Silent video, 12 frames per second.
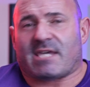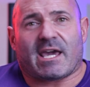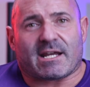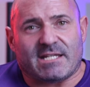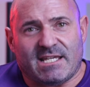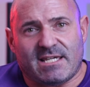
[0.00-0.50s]

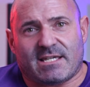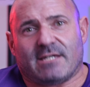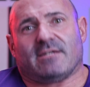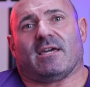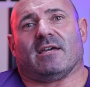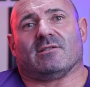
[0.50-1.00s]

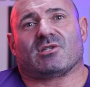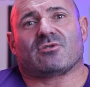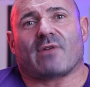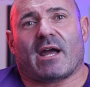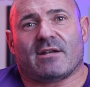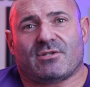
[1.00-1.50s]
technique and
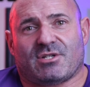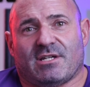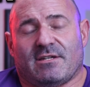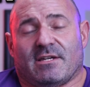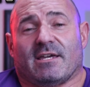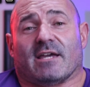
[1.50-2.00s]

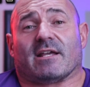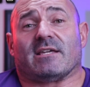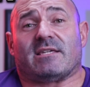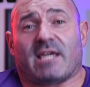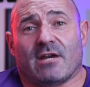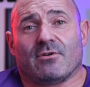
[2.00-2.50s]
strategy, and I
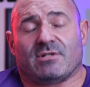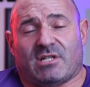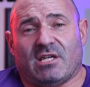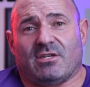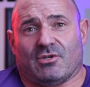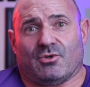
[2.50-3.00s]

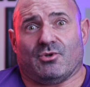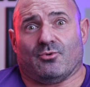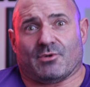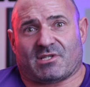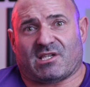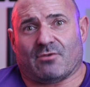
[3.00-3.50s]
guarantee
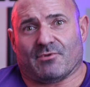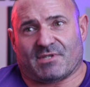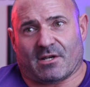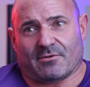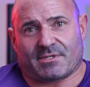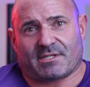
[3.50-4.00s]
you will see
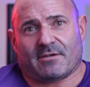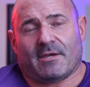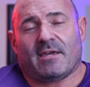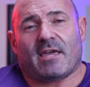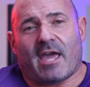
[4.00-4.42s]
results.